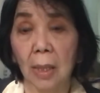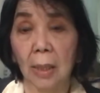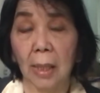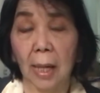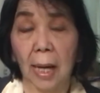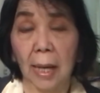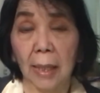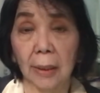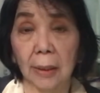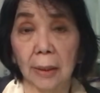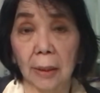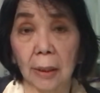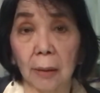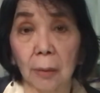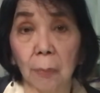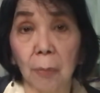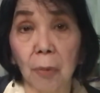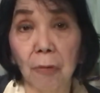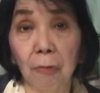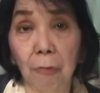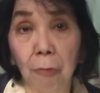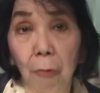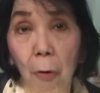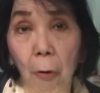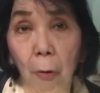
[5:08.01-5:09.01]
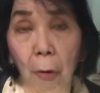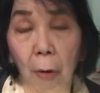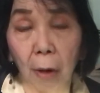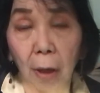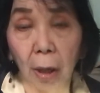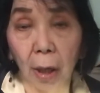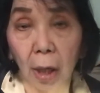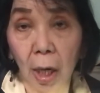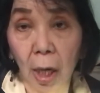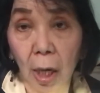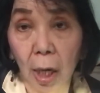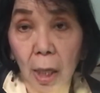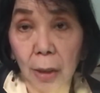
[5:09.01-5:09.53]
Like before,
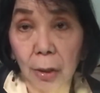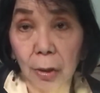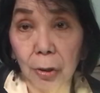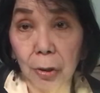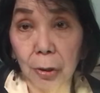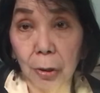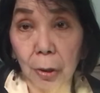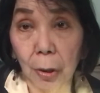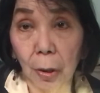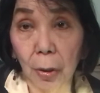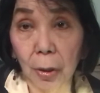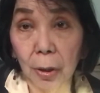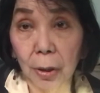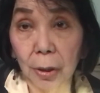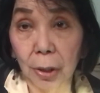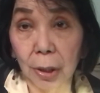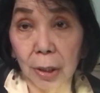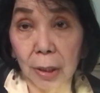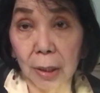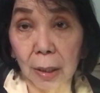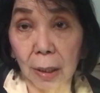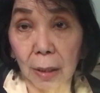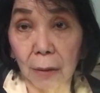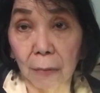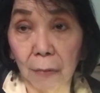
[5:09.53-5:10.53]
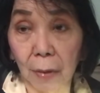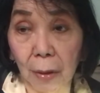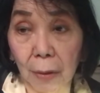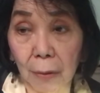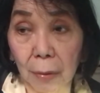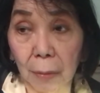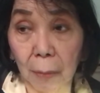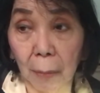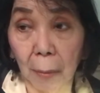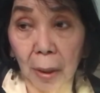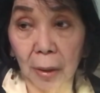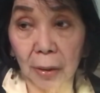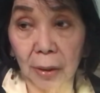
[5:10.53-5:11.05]
neurologists are very
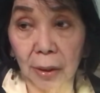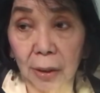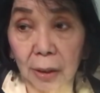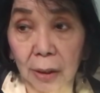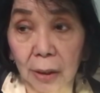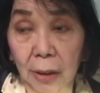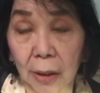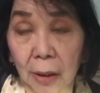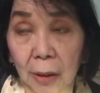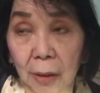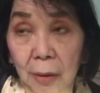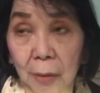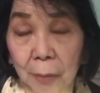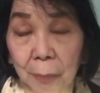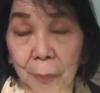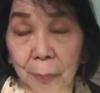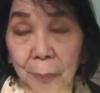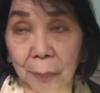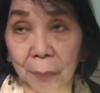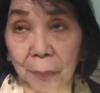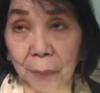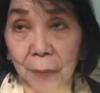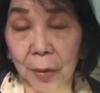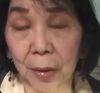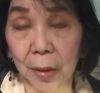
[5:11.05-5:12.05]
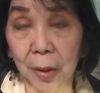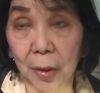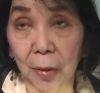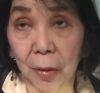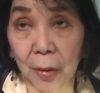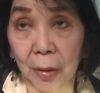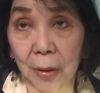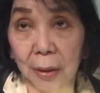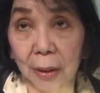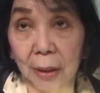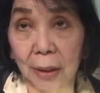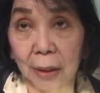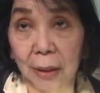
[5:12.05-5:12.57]
much, what to
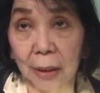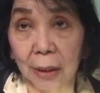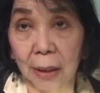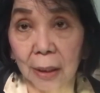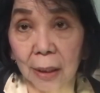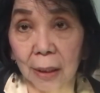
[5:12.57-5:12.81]
call that,